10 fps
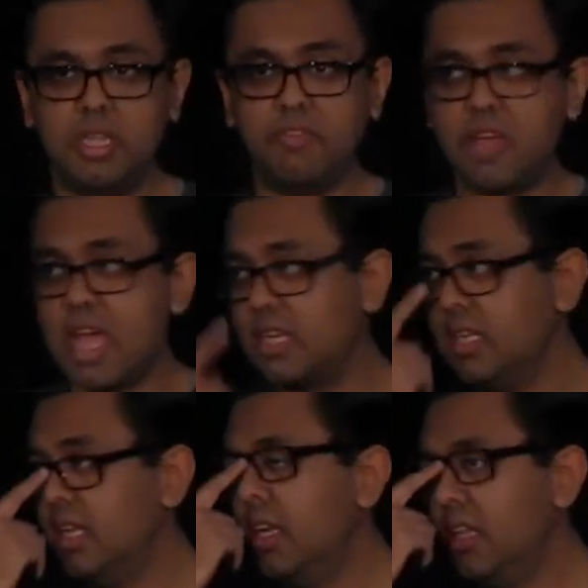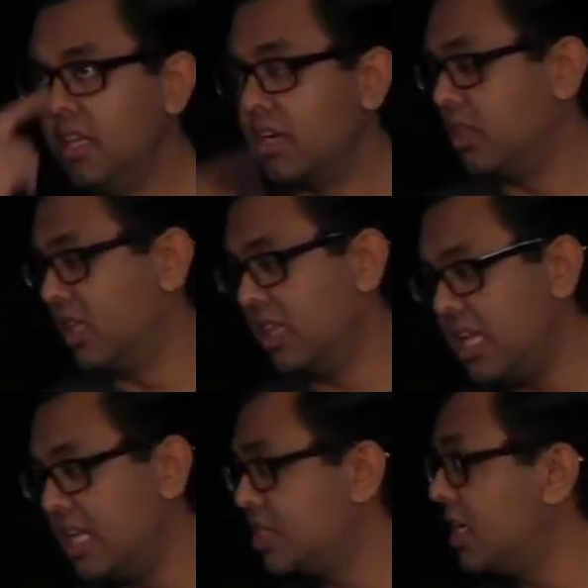In fact, the
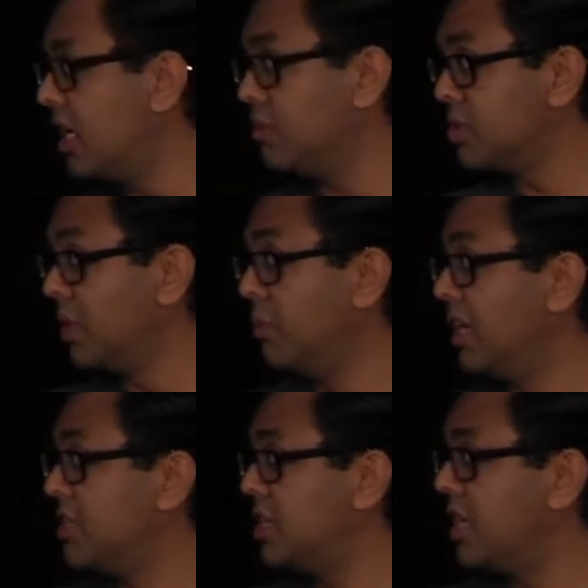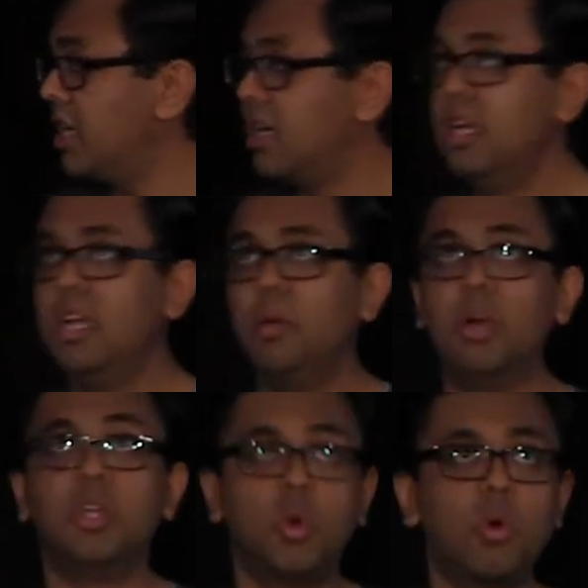lead engineer, it was only one engineer,
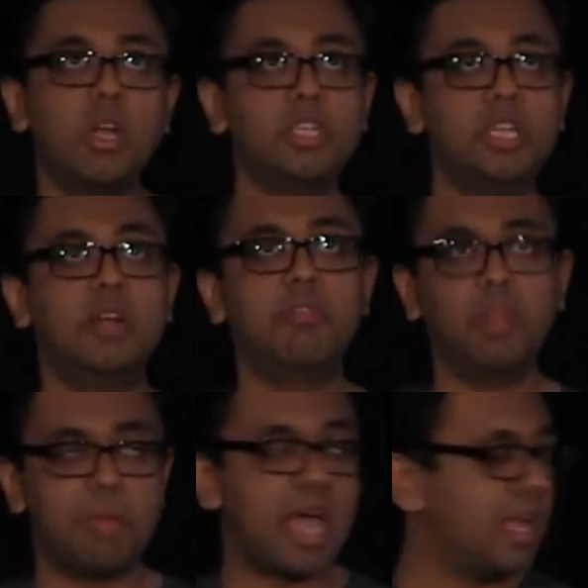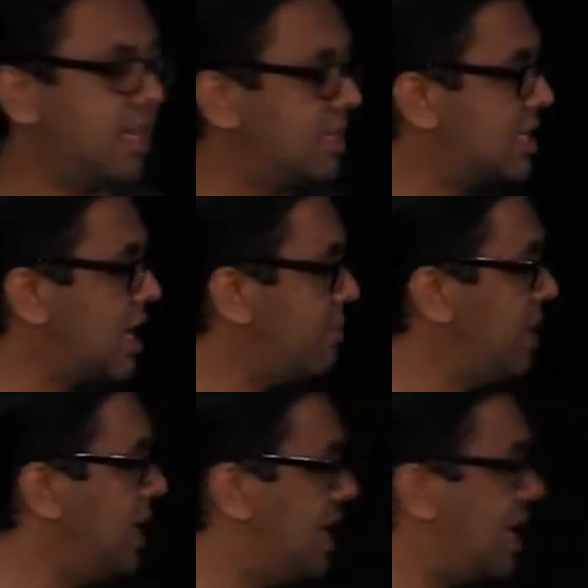one core engineer for the back end at the time.
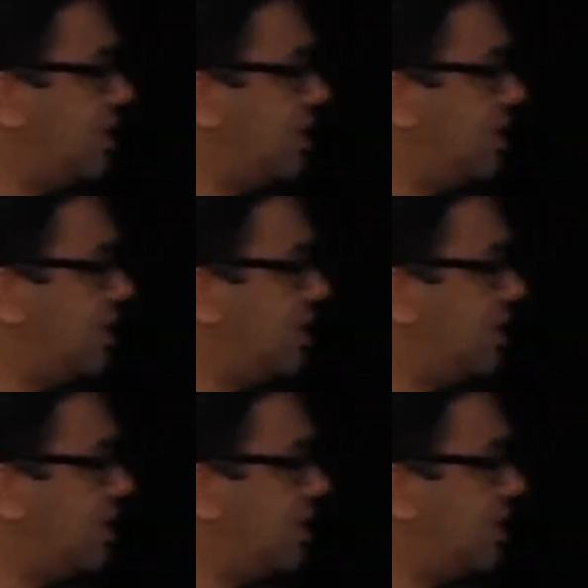He had